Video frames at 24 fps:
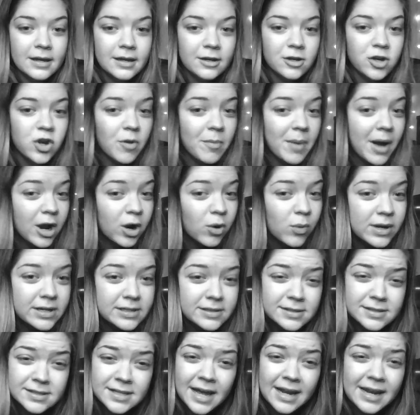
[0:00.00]
No matter what
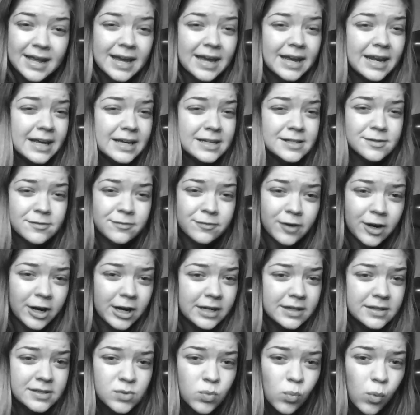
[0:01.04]
setting it is,
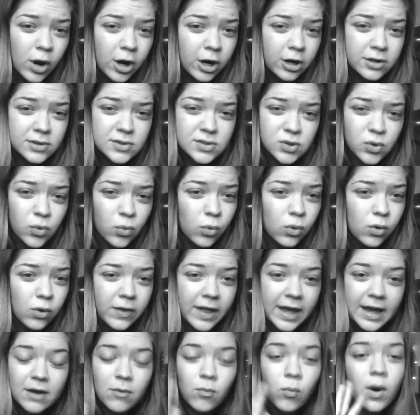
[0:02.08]
friends, work, school,
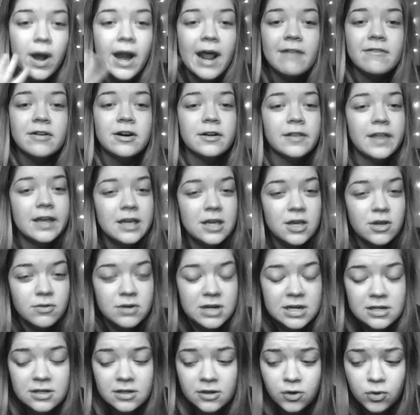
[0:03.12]
like whatever, like you
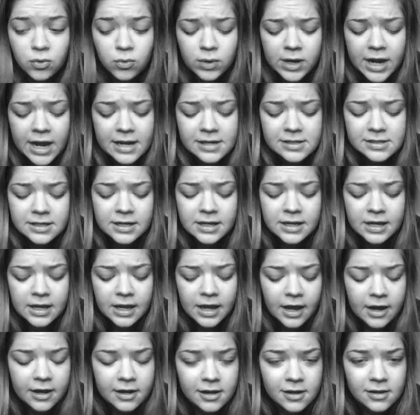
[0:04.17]
need to create
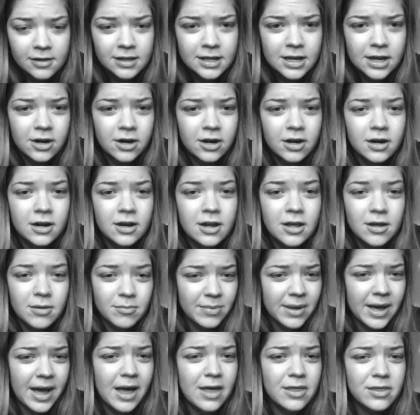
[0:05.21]
a clear
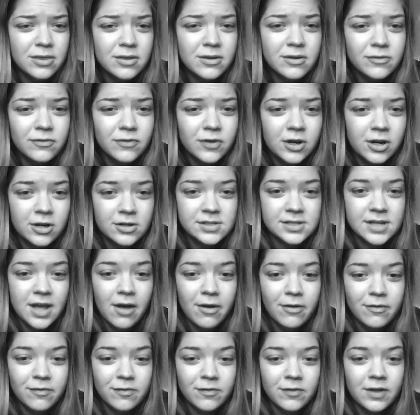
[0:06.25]
path for
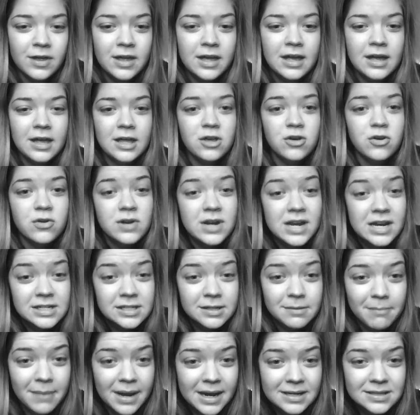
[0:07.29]
yourself. You need to
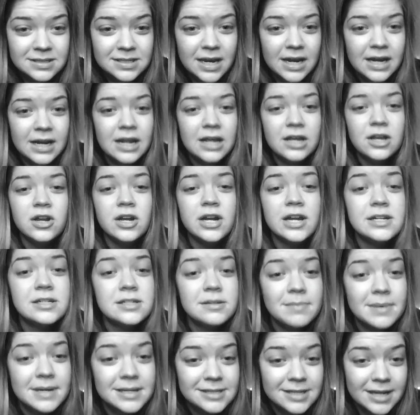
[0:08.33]
maintain it. You need to
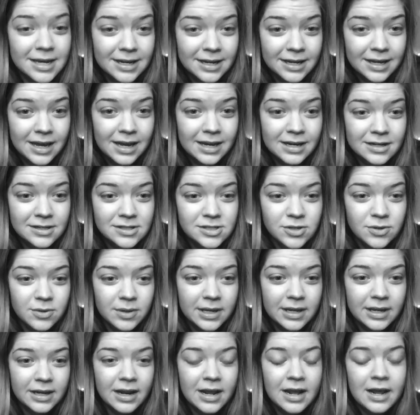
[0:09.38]
be dedicated to
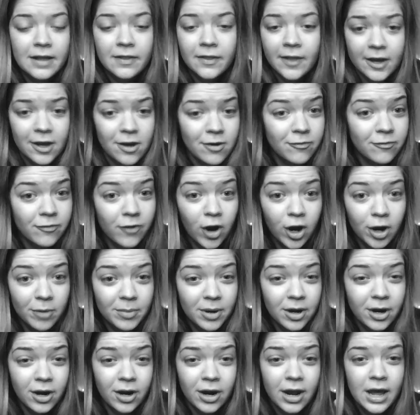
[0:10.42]
it. Like a
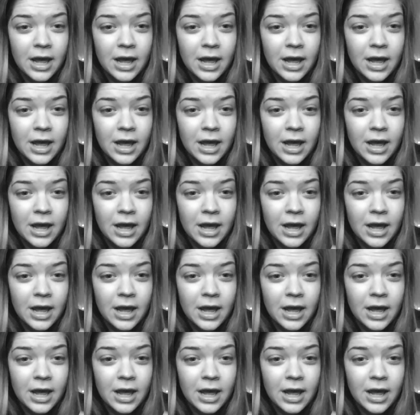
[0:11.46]
farmer,